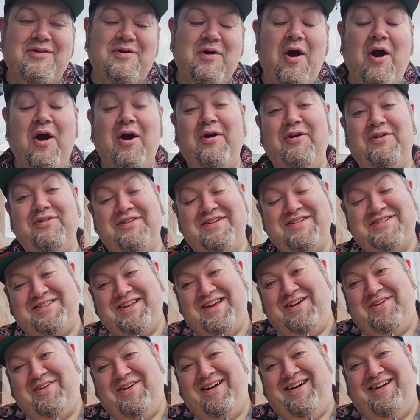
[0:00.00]
Oh, let's,
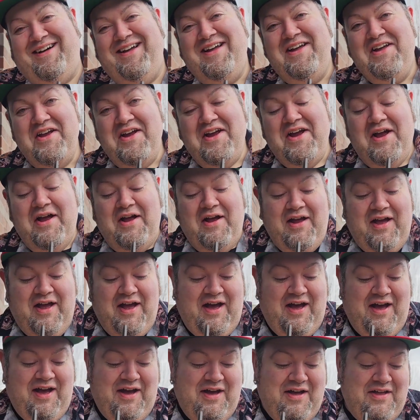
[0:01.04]

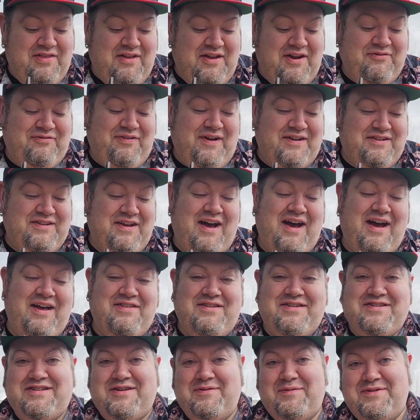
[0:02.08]
uh, then if I die,
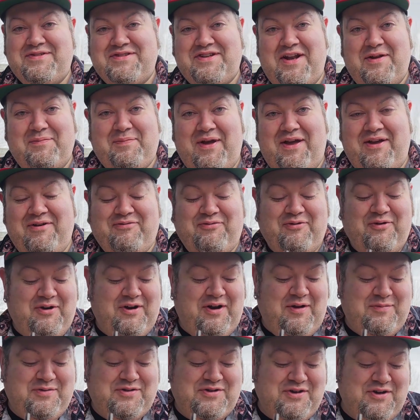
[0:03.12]
then someone's got to pay for it,
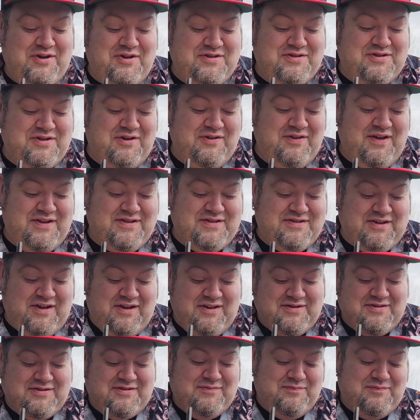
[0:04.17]
I'm sure. So that sucks.